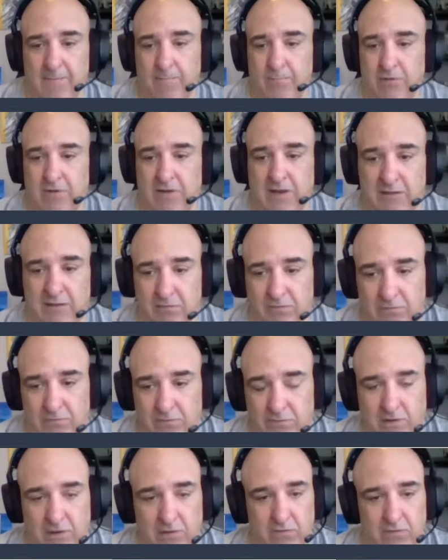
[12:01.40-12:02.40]
But yes,
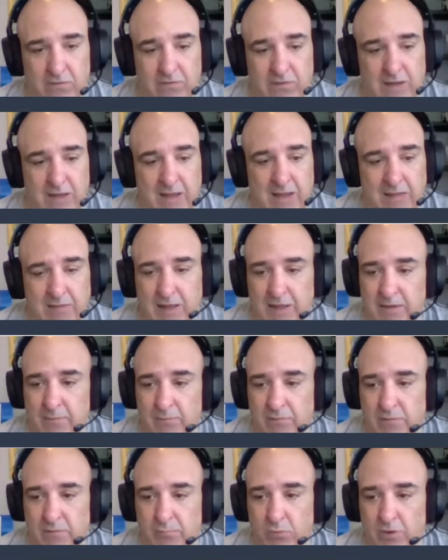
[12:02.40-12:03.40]
Steelers today. I like them
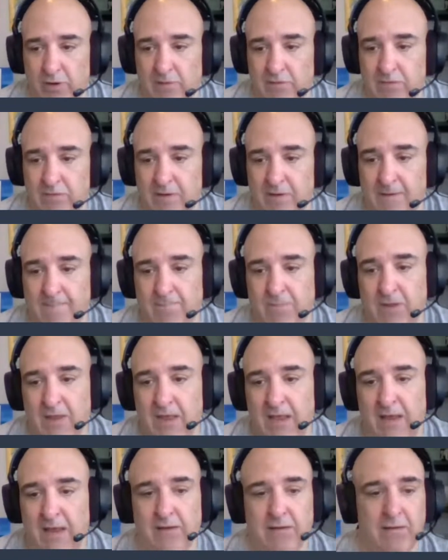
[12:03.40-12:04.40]
with the points.
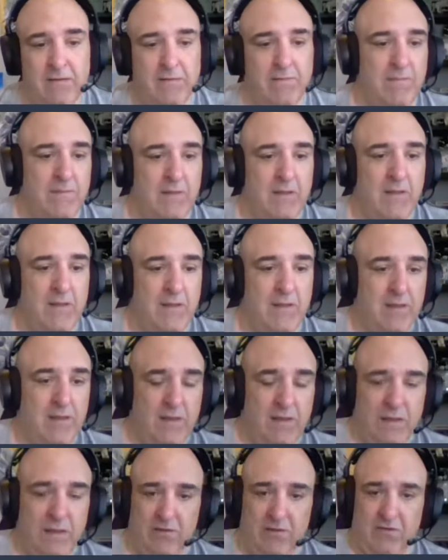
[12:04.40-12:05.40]
And
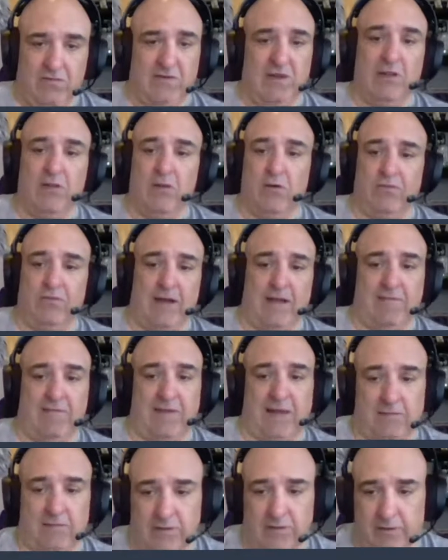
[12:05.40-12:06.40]
Steeler fans
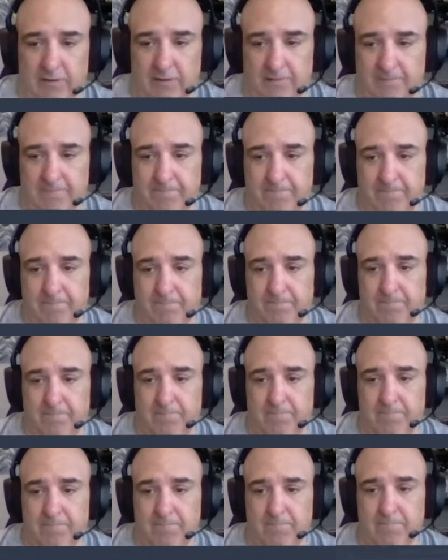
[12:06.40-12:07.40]
out there,
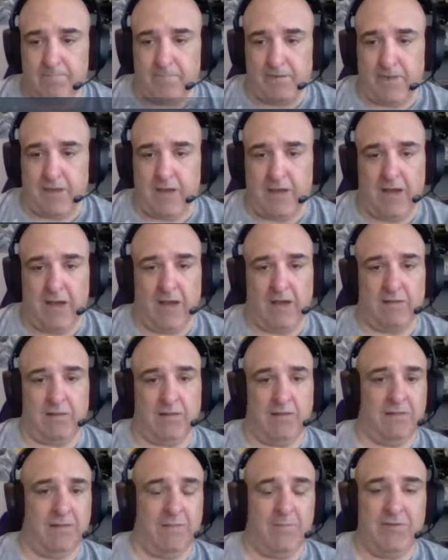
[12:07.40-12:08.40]

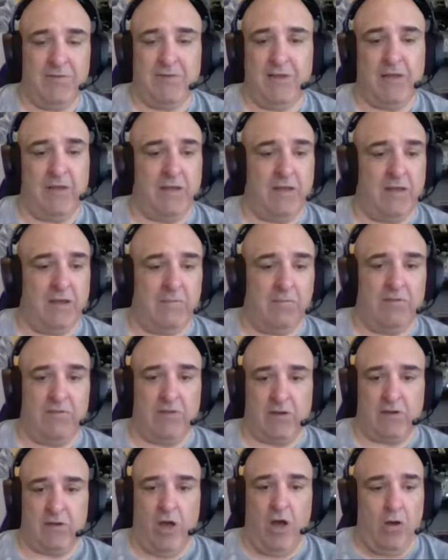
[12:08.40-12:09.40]
let me tell you, everybody's
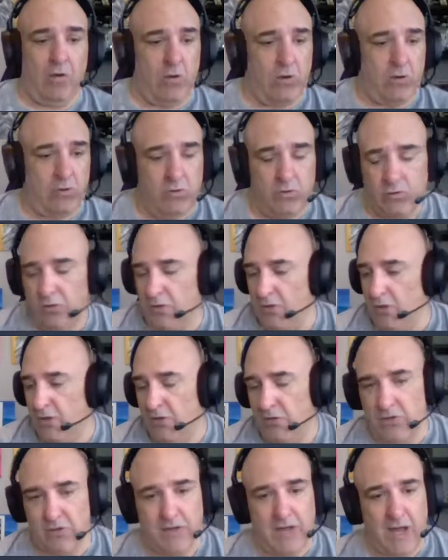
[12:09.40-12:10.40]
like, oh,
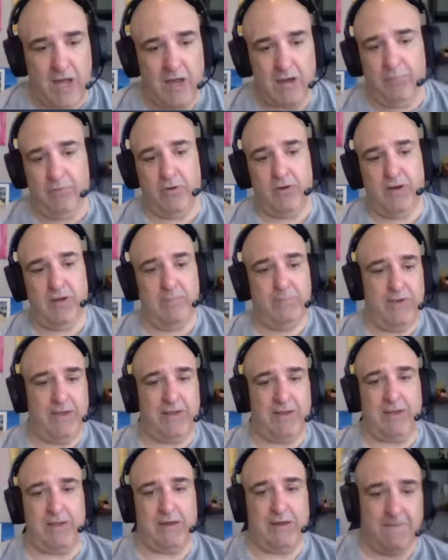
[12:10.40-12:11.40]
you got to put in
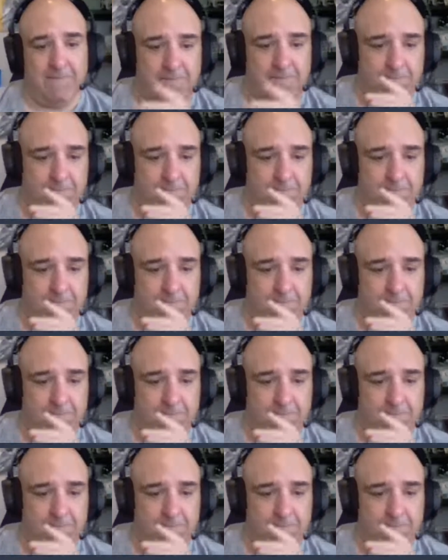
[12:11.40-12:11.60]
Pickett.